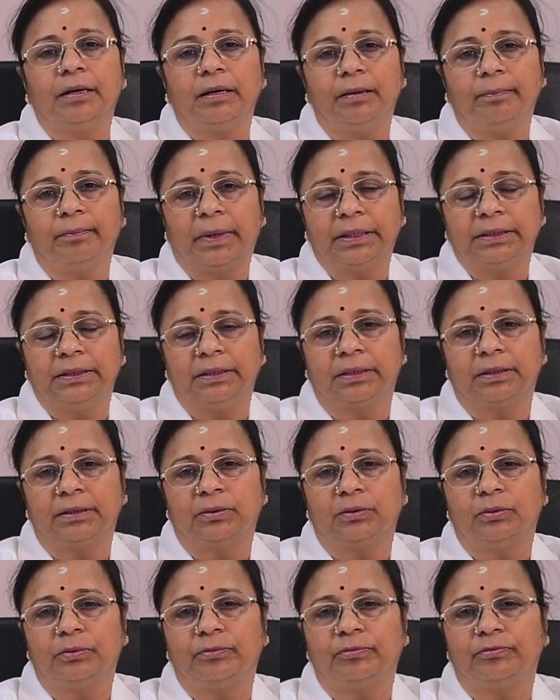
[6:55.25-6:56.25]

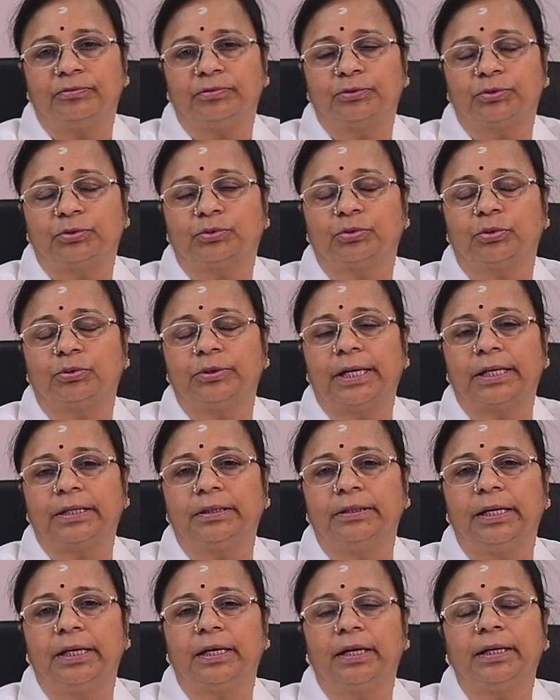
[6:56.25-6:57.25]
mother, so
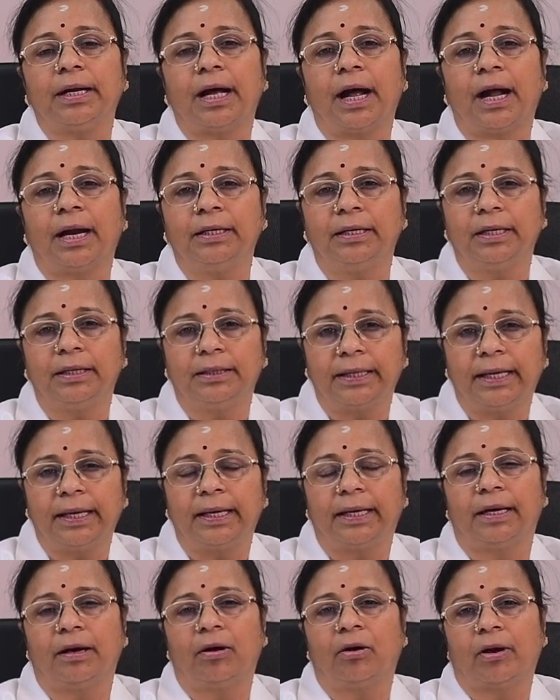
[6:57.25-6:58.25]
that they can
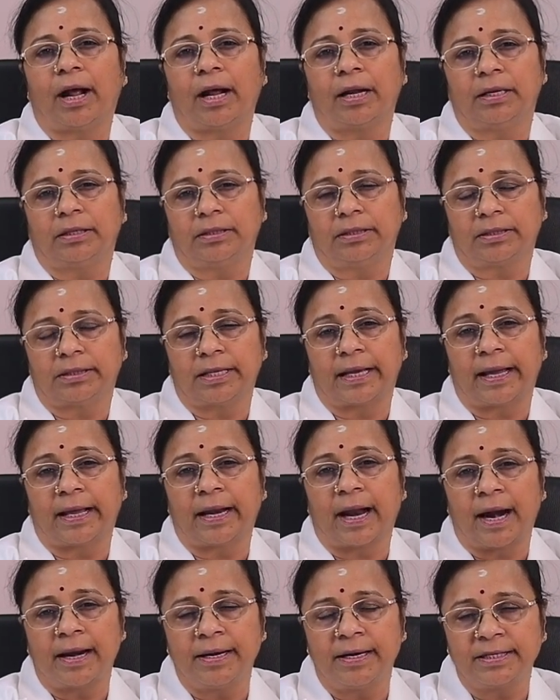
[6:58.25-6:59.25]
undertake or they
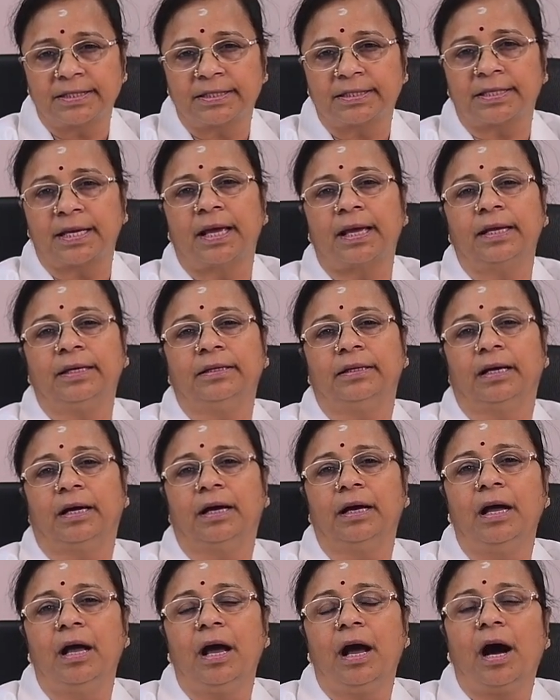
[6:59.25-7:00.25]
can understand
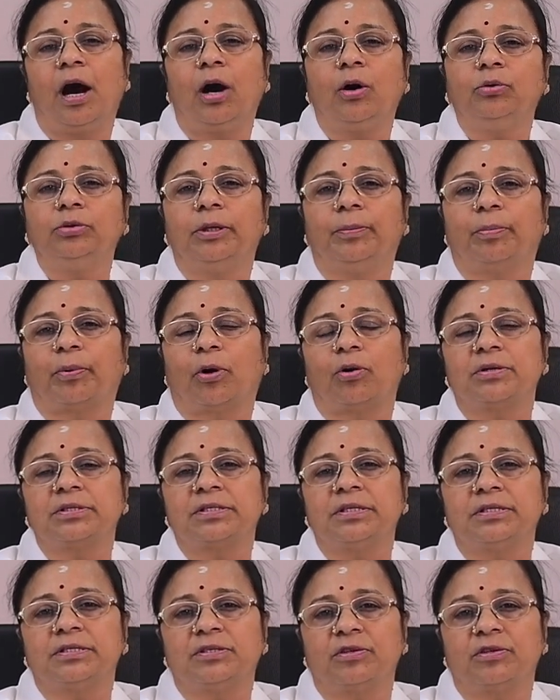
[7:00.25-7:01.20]
how the process